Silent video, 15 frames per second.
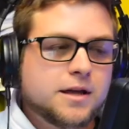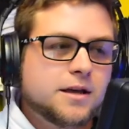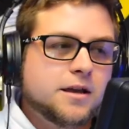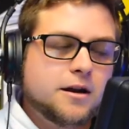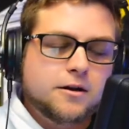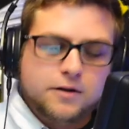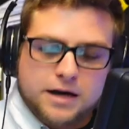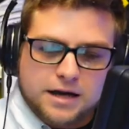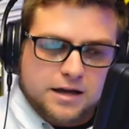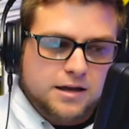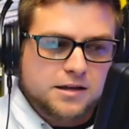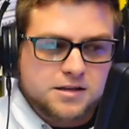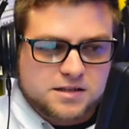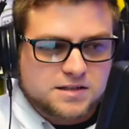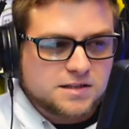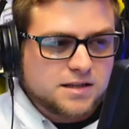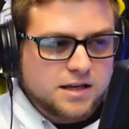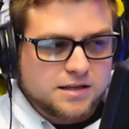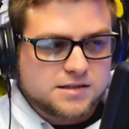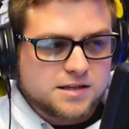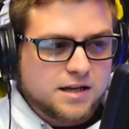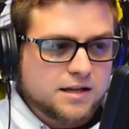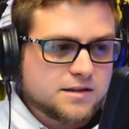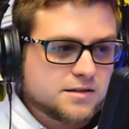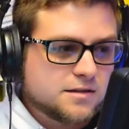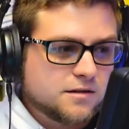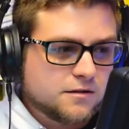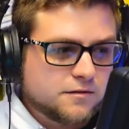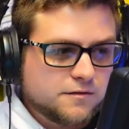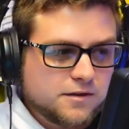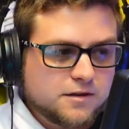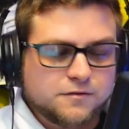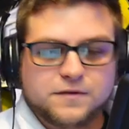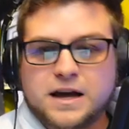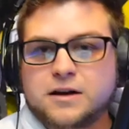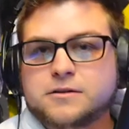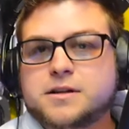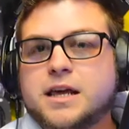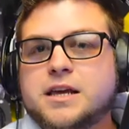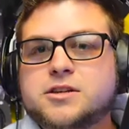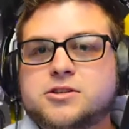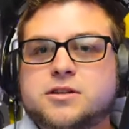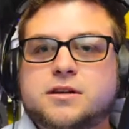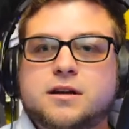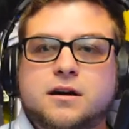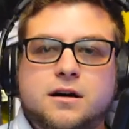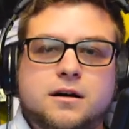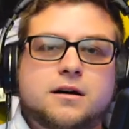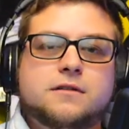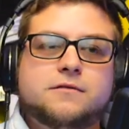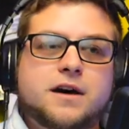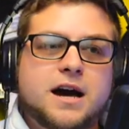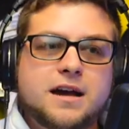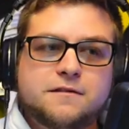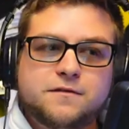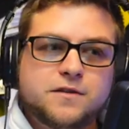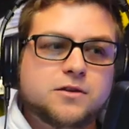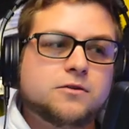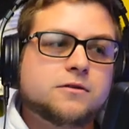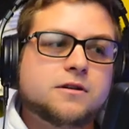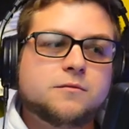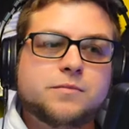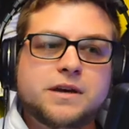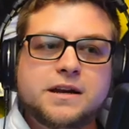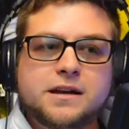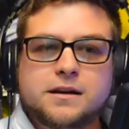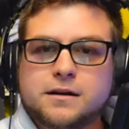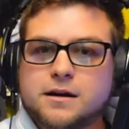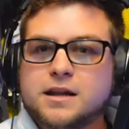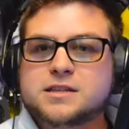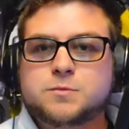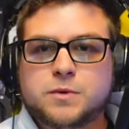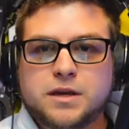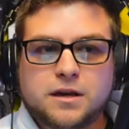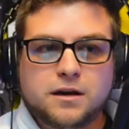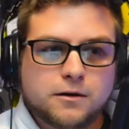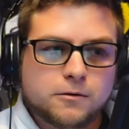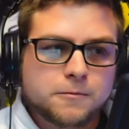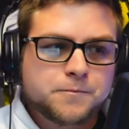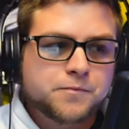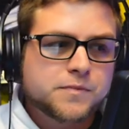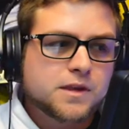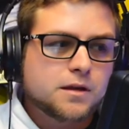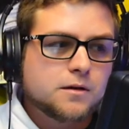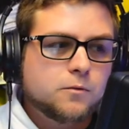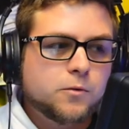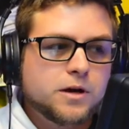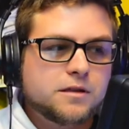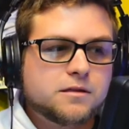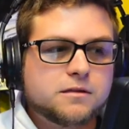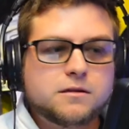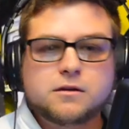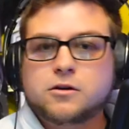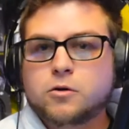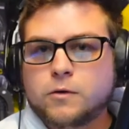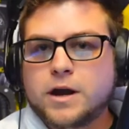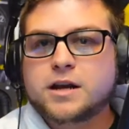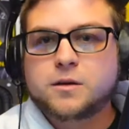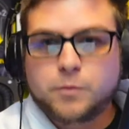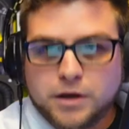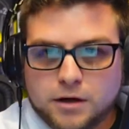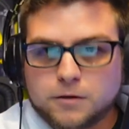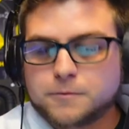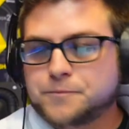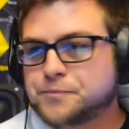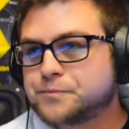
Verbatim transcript: You know, uh, it's just it's it's the the foundation of I feel competing in an SPL with the correct meter.